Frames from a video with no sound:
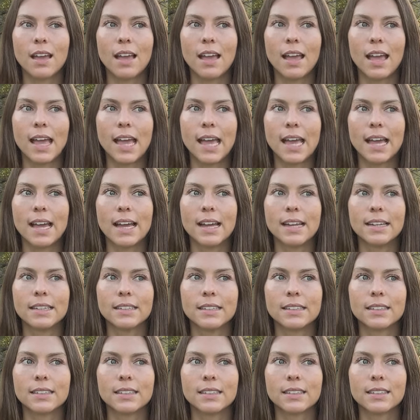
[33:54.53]

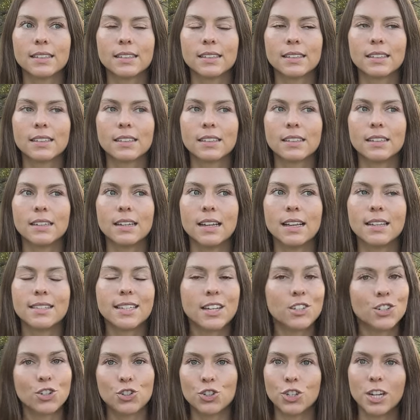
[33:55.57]
and it's
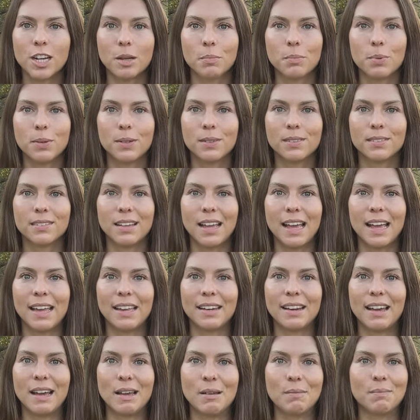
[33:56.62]
such a trip,
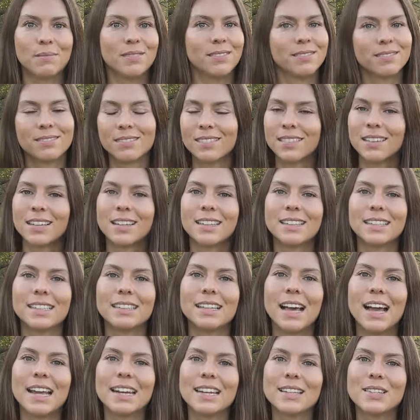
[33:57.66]
and I'm
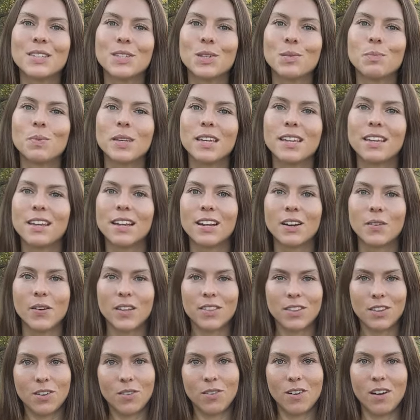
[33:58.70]
delighted to be here
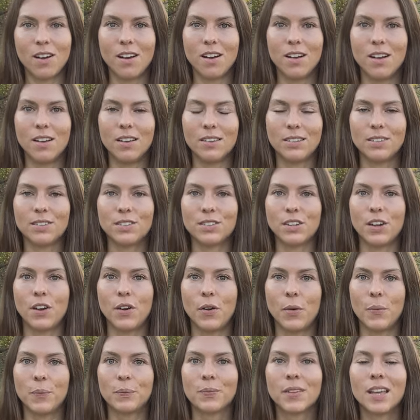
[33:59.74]
with you all.
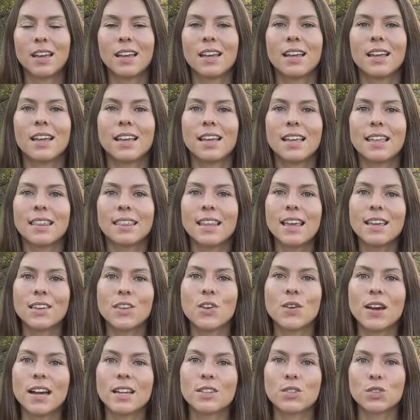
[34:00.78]
So thank
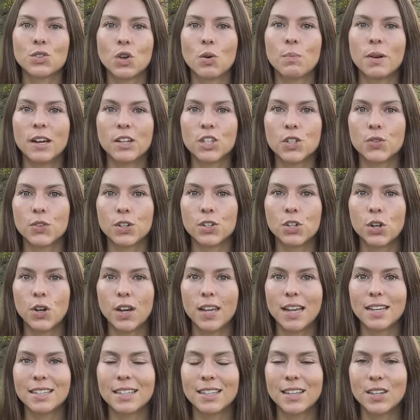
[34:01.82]
you guys so much for
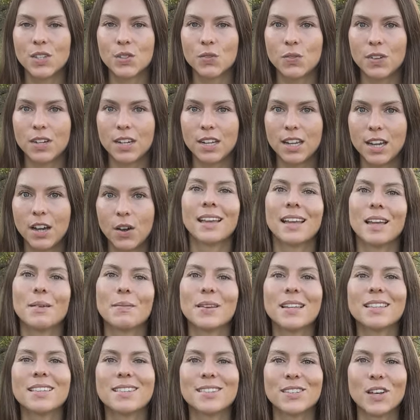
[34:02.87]
tuning into this video. It
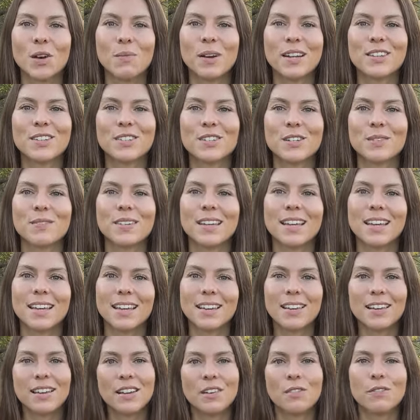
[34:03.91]
means so much to me.
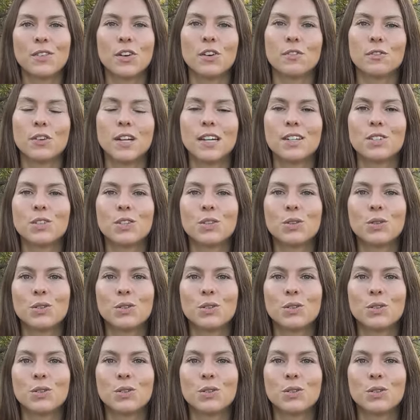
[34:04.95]
Feel free to